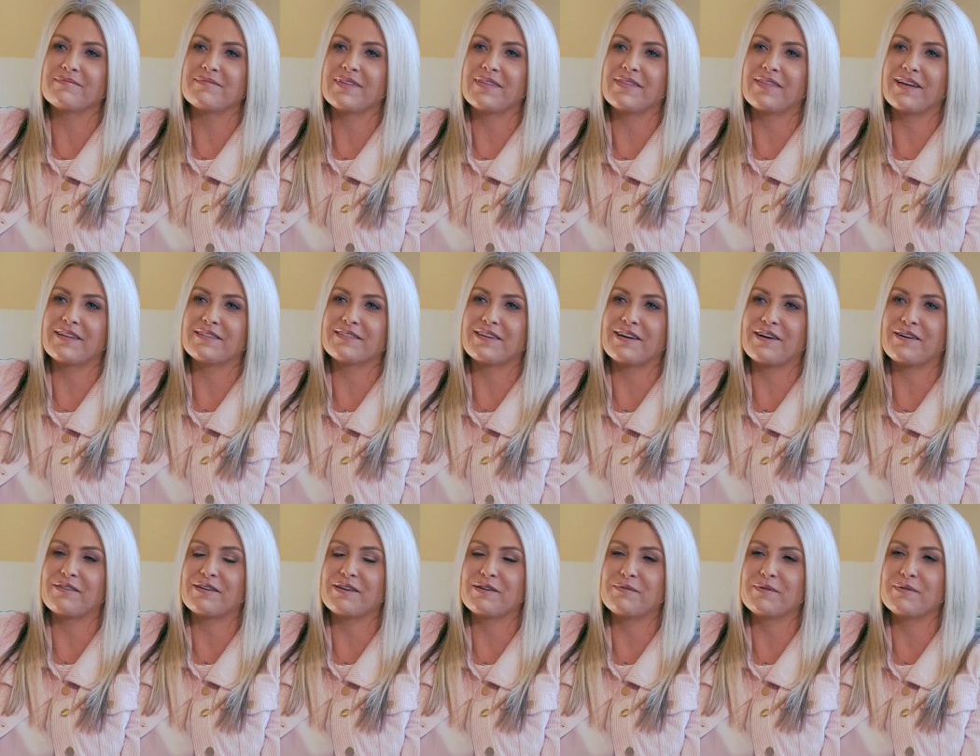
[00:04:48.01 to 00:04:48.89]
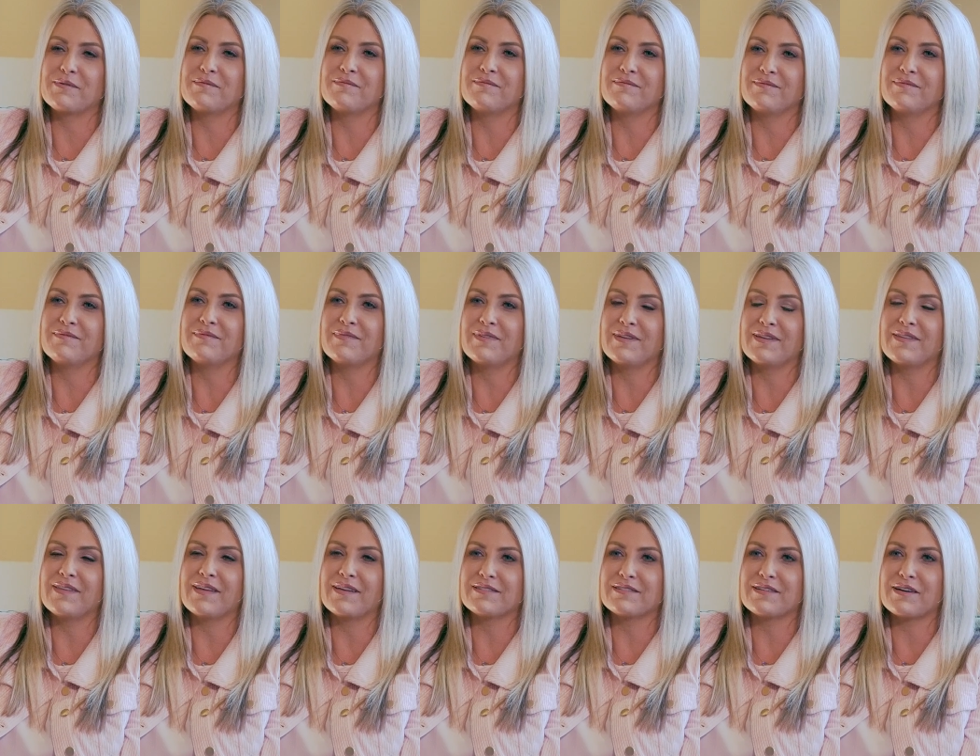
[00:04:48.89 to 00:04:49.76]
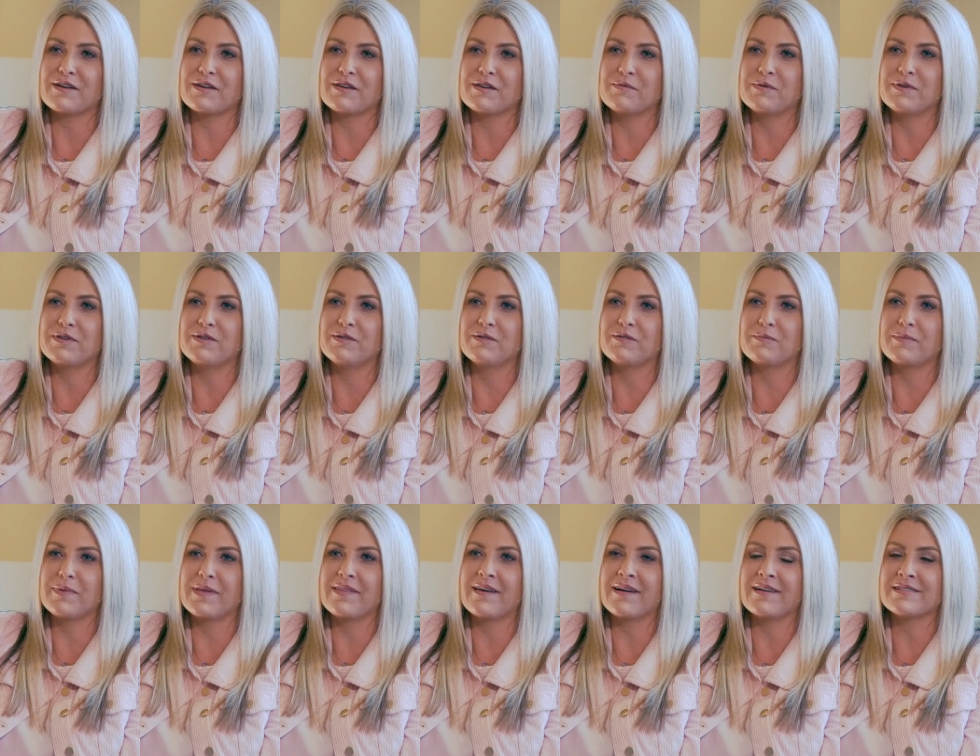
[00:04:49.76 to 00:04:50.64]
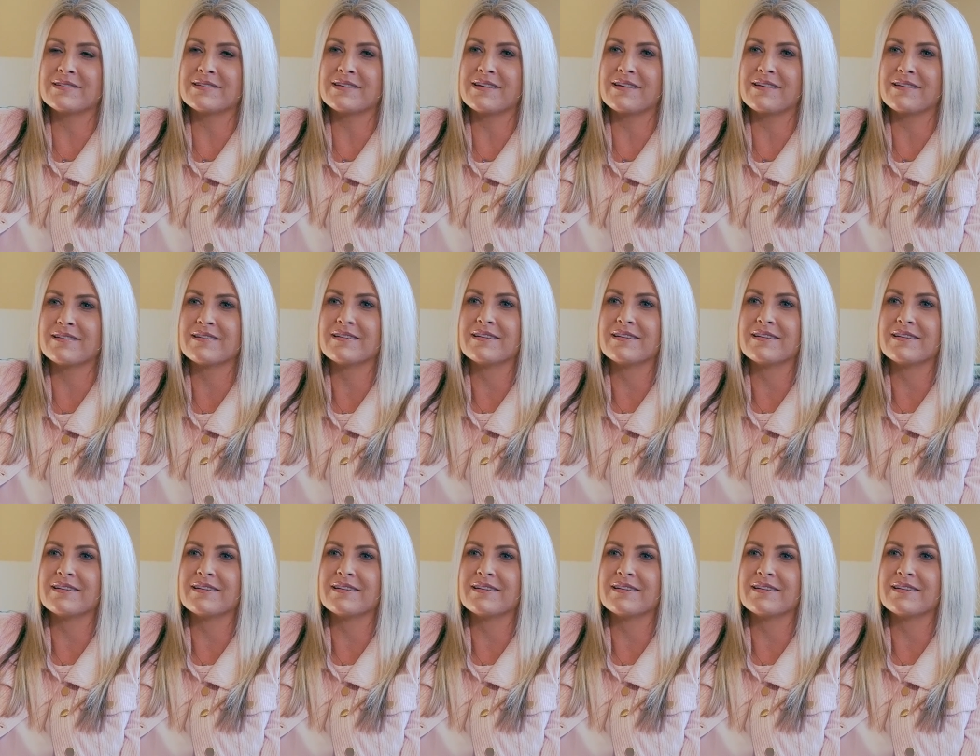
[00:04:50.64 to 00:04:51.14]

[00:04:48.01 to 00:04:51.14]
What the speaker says: that that's how he would use me that day.